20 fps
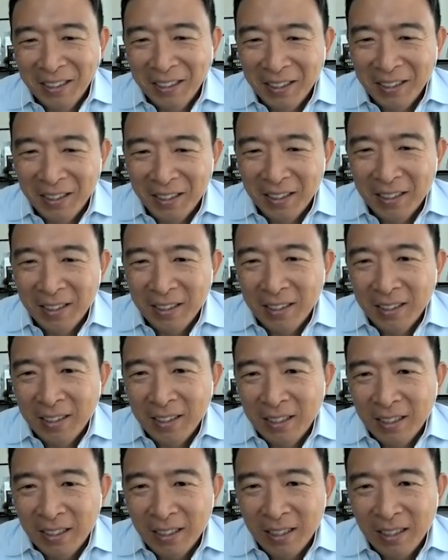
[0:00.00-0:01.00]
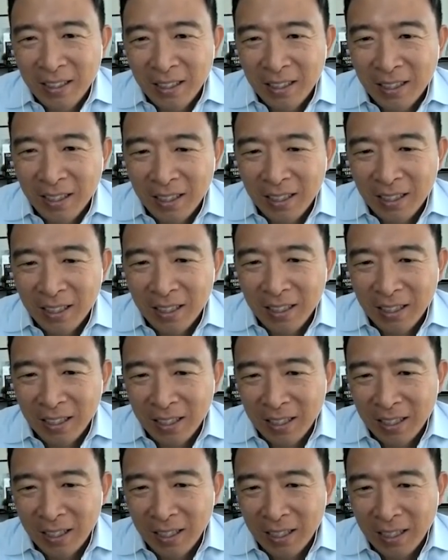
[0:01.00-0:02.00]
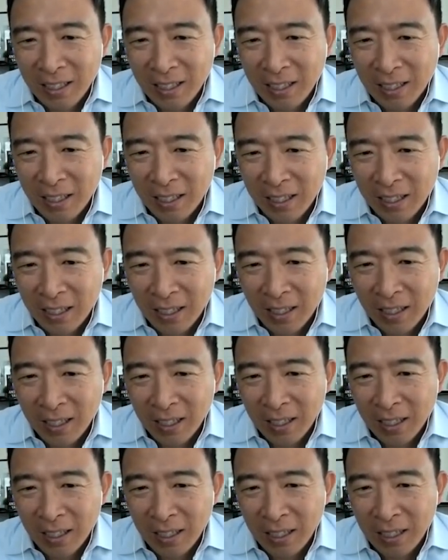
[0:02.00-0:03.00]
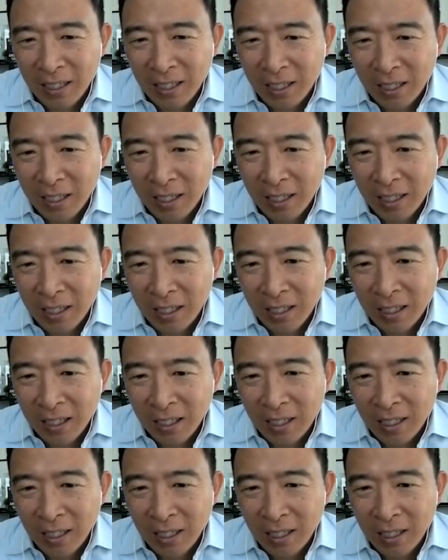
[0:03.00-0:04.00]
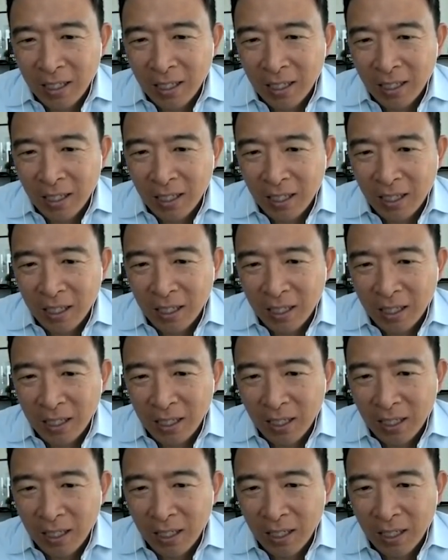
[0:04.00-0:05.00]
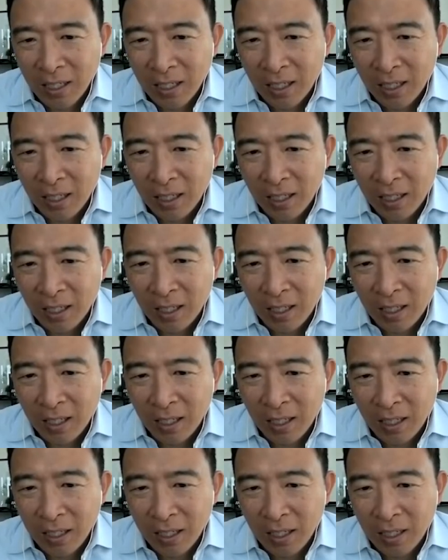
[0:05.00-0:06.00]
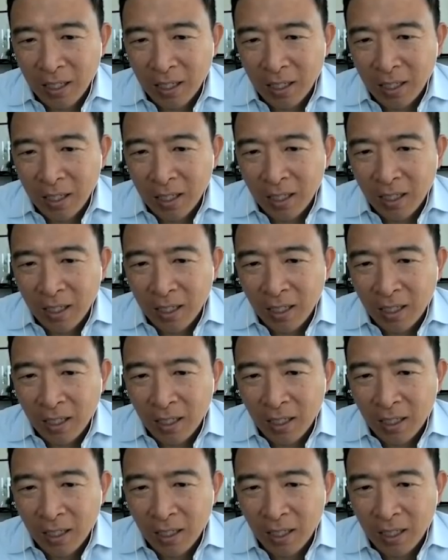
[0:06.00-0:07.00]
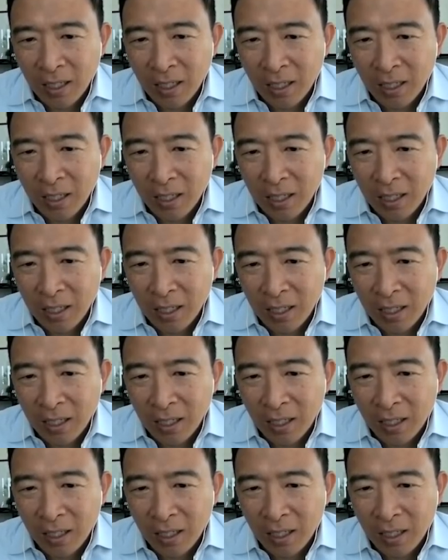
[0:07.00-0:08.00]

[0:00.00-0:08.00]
(not speaking)